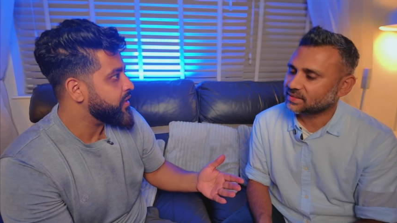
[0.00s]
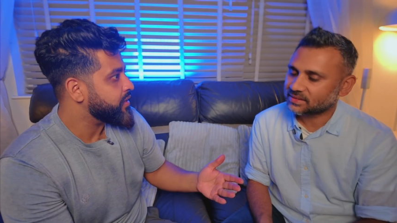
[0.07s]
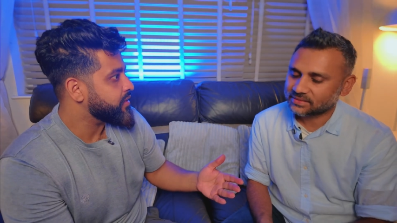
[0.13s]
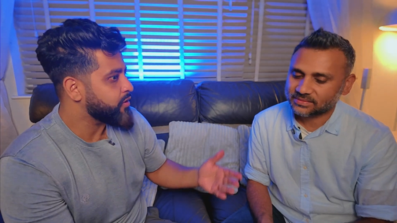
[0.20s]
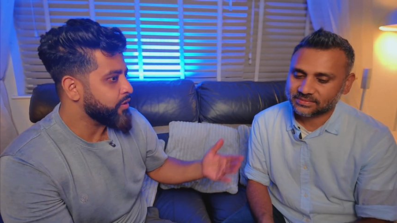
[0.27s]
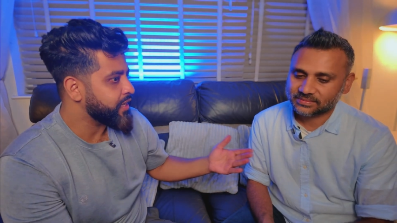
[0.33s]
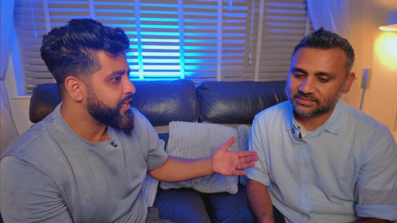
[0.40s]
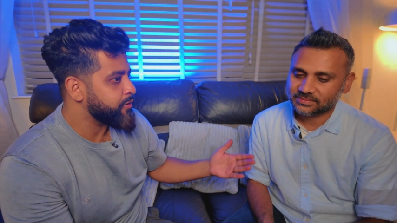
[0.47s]
Speaker 1: Yeah.
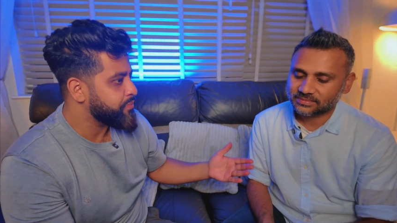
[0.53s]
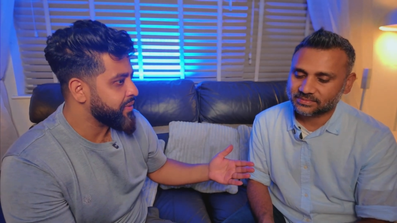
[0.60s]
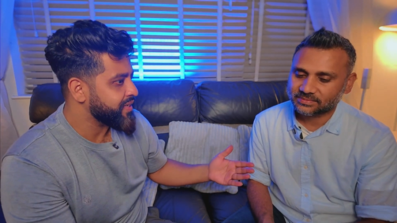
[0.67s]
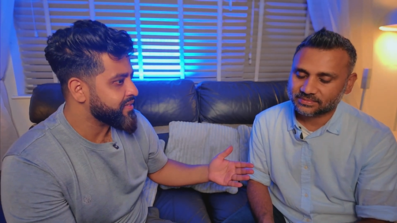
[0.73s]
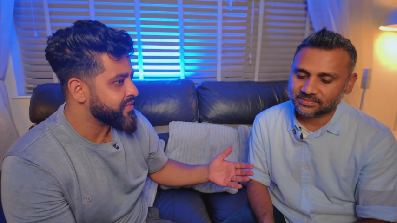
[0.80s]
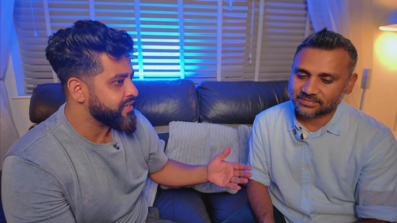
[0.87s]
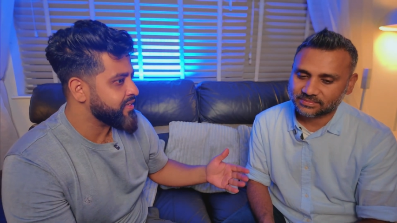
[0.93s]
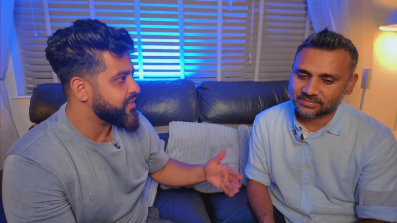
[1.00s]
Don't get
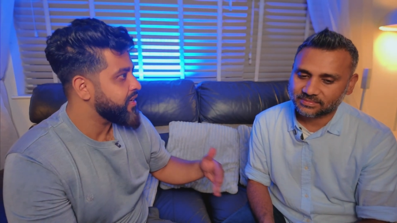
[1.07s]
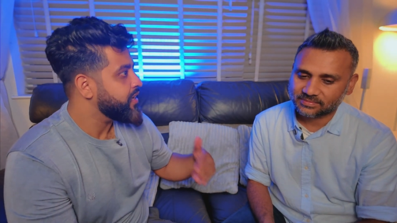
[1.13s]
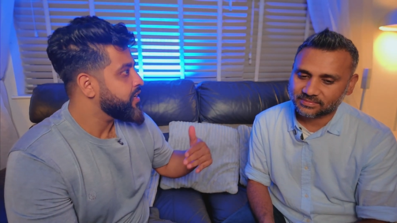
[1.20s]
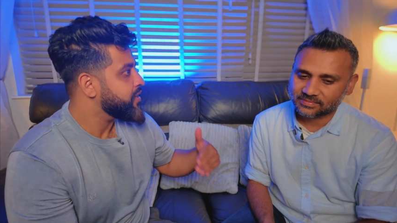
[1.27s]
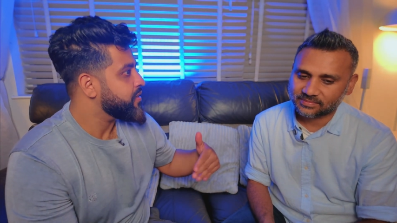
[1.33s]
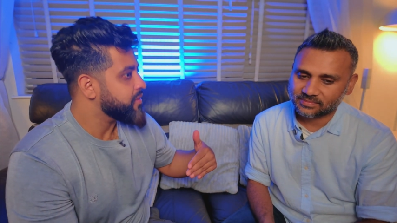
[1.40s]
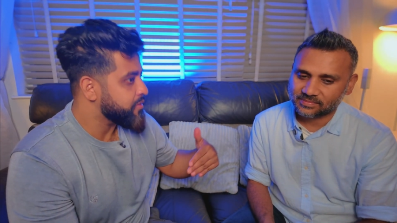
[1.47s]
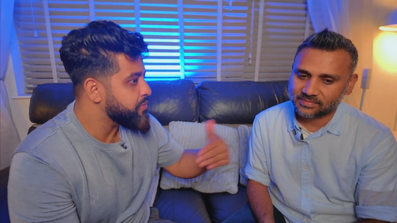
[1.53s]
complacent.
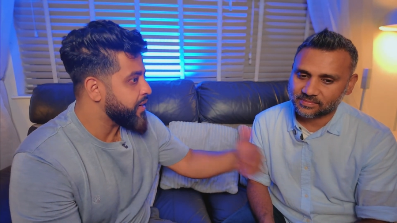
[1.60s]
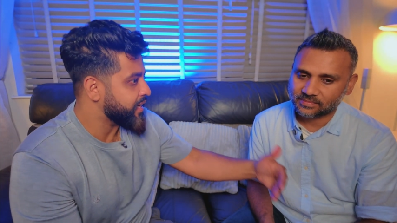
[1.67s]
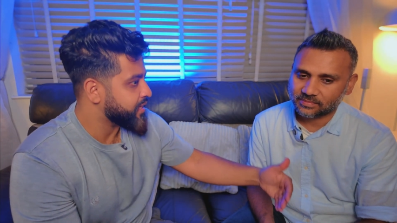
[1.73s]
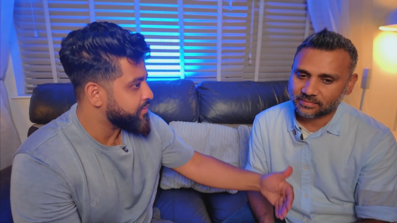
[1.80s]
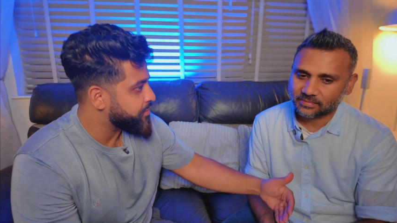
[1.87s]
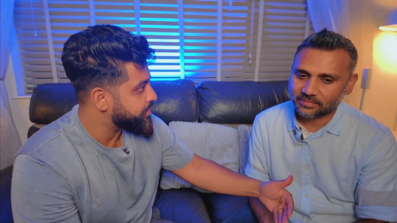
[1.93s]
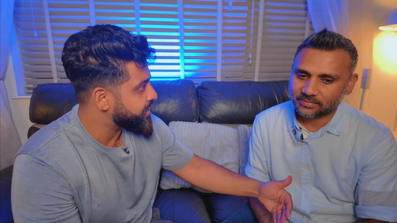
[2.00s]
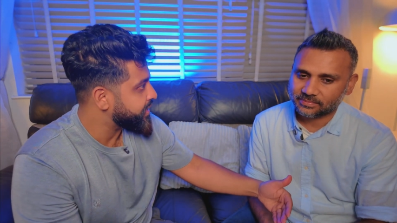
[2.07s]
It might
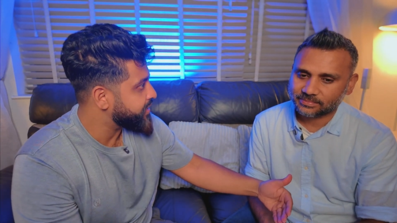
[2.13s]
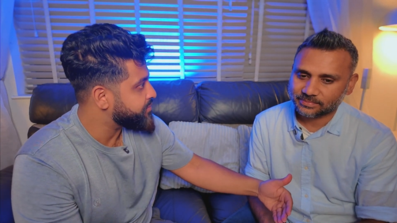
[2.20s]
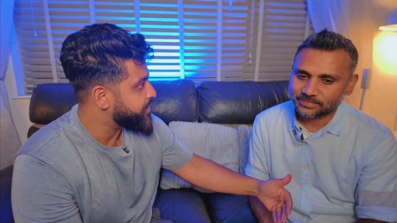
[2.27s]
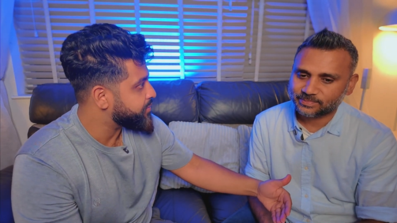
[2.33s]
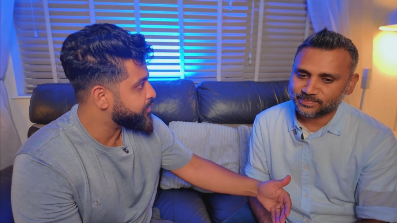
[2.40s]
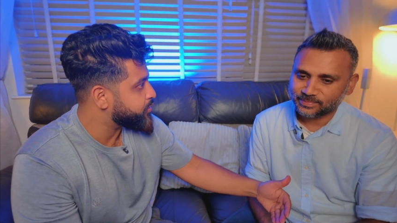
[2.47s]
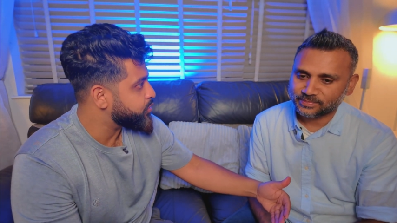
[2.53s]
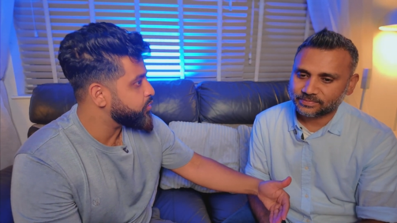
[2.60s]
come up again,
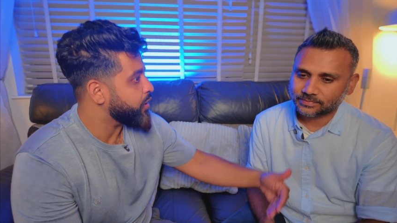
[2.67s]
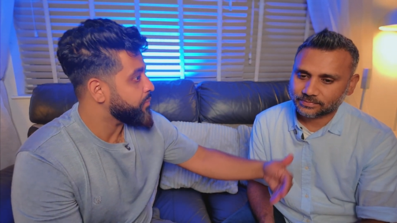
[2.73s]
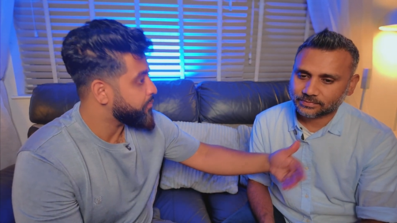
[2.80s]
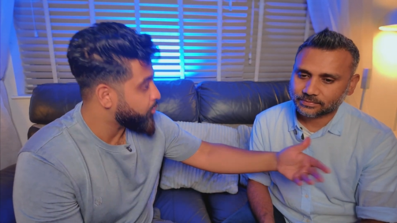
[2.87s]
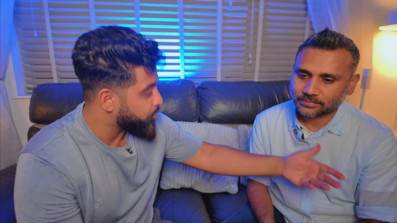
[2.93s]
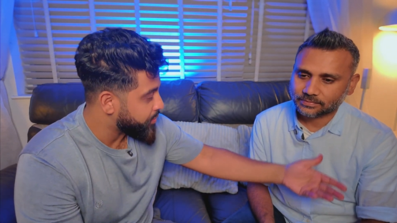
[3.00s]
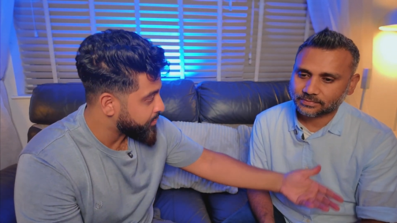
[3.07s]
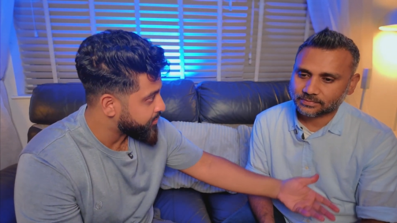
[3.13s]
paper two
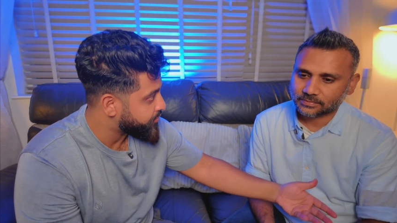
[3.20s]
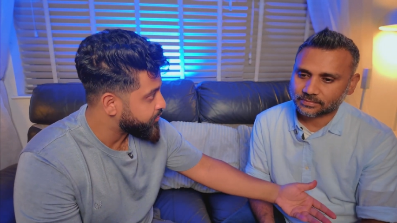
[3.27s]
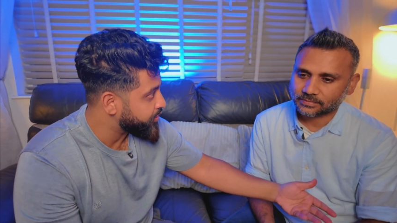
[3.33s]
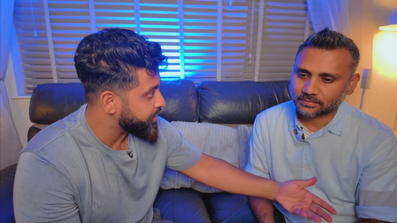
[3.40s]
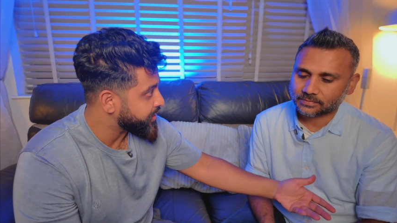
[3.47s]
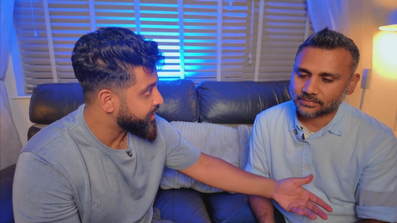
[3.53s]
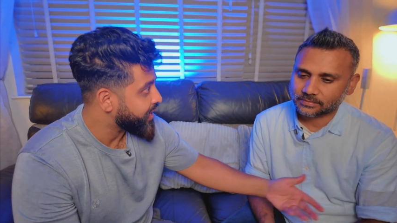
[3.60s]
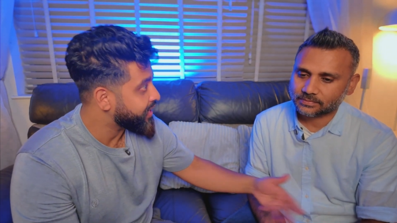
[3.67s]
or paper
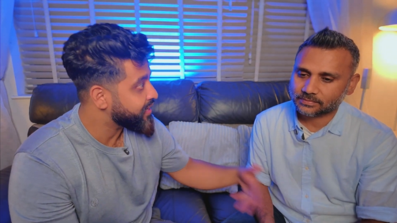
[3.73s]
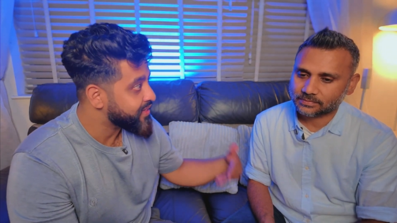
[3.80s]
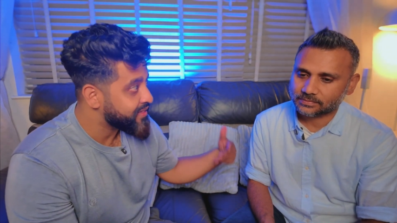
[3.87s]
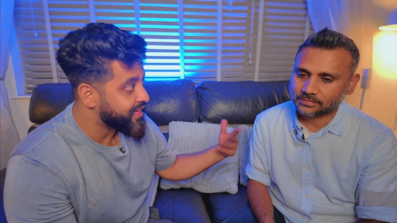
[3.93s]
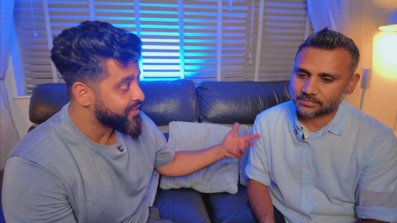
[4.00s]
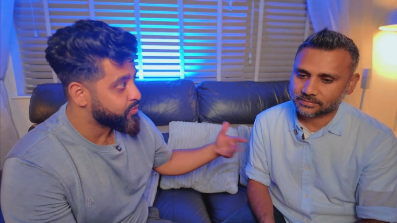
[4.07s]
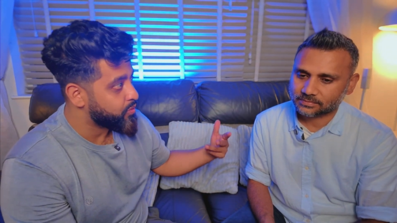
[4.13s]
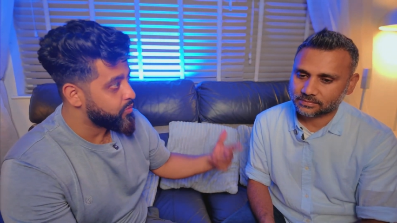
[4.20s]
three, and
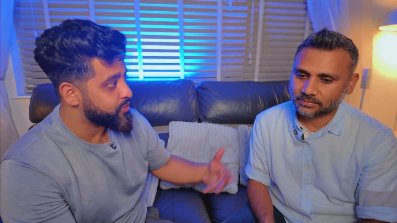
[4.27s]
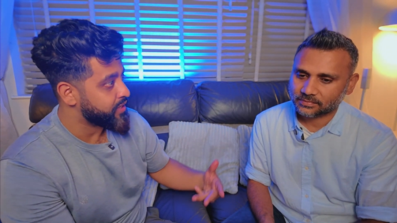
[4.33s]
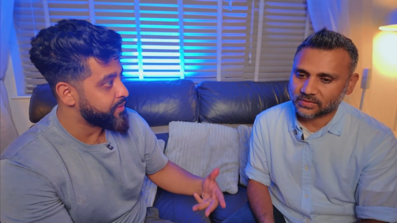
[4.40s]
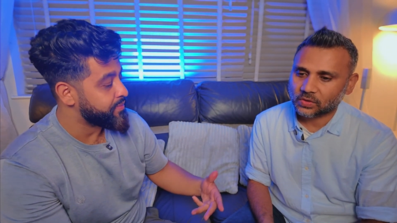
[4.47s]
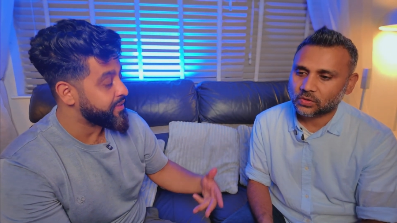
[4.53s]
it, that's what was